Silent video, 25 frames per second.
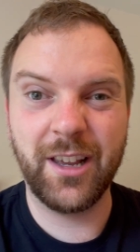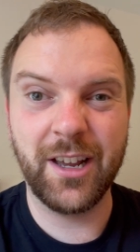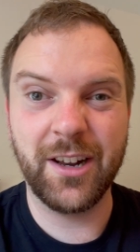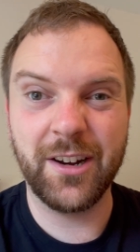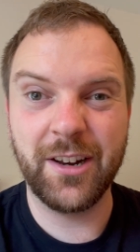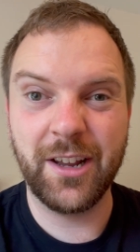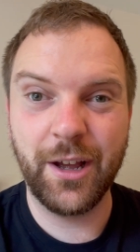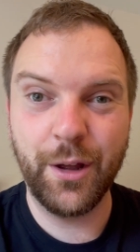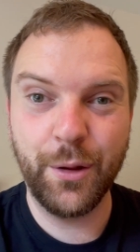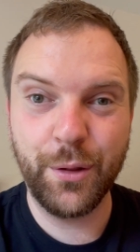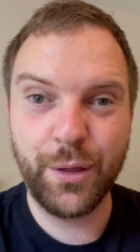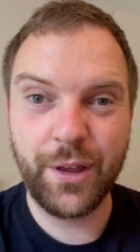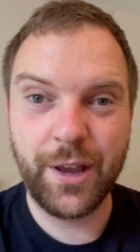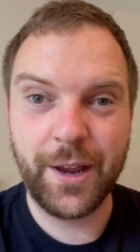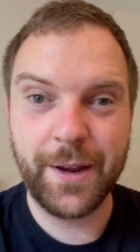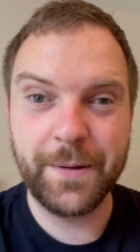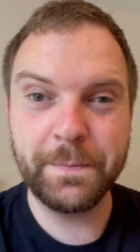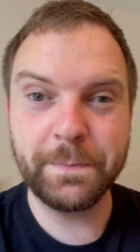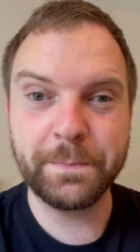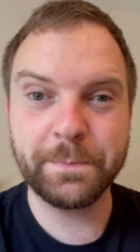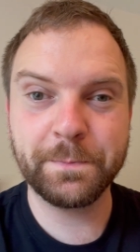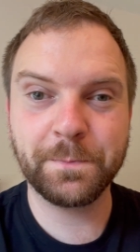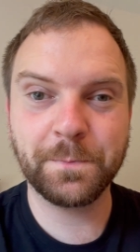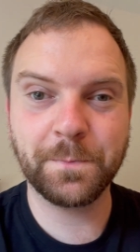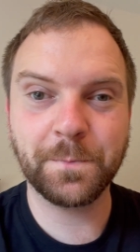unhealthy.
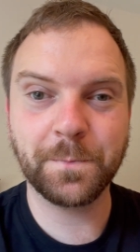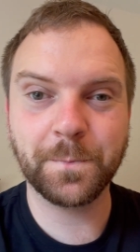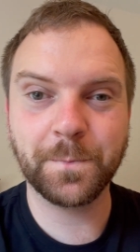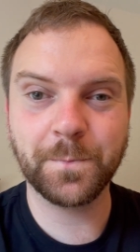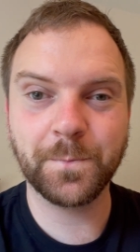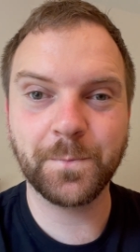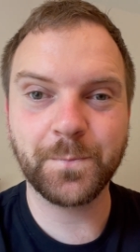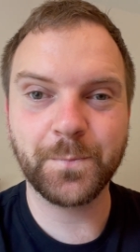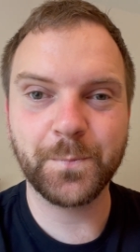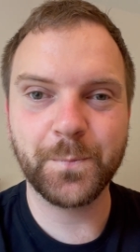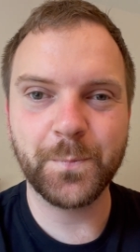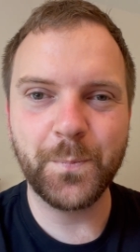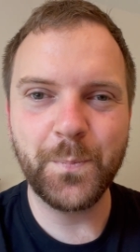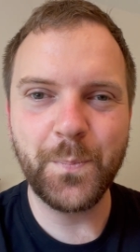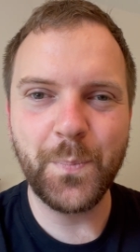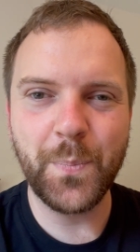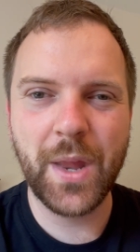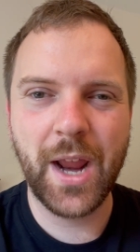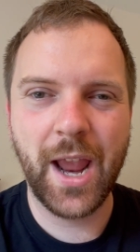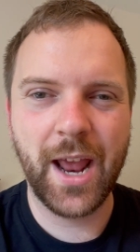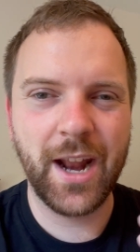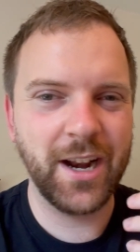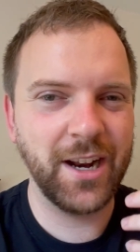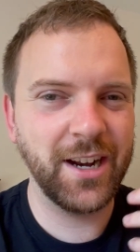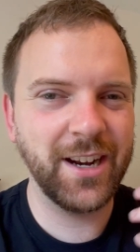
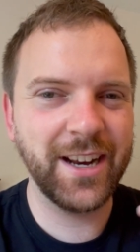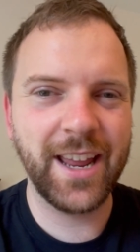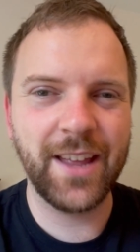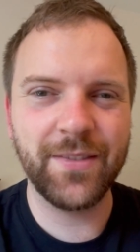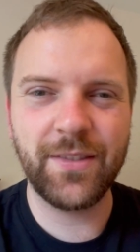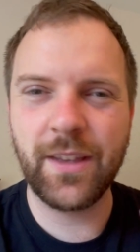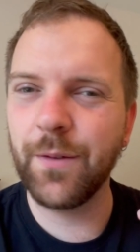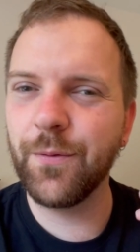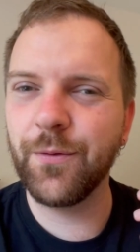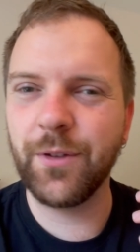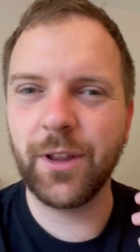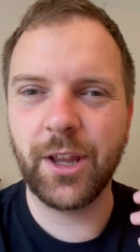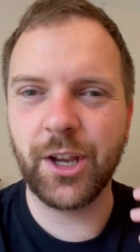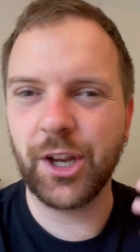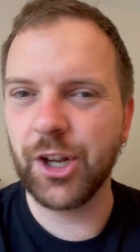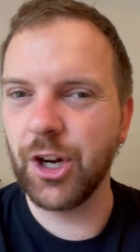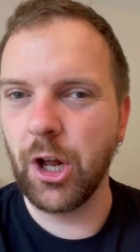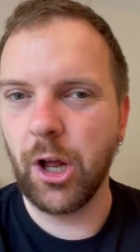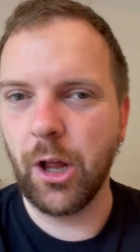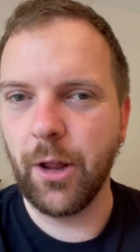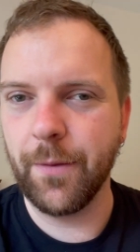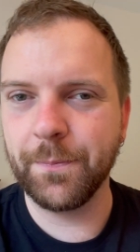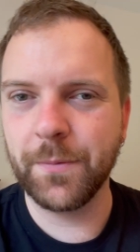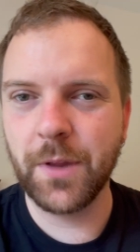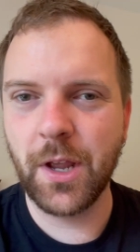And I didn't get that feeling at
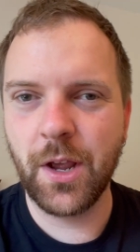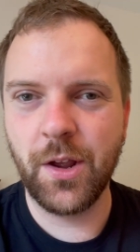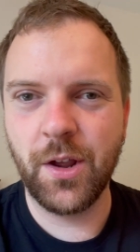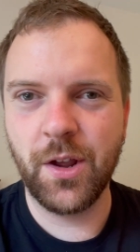all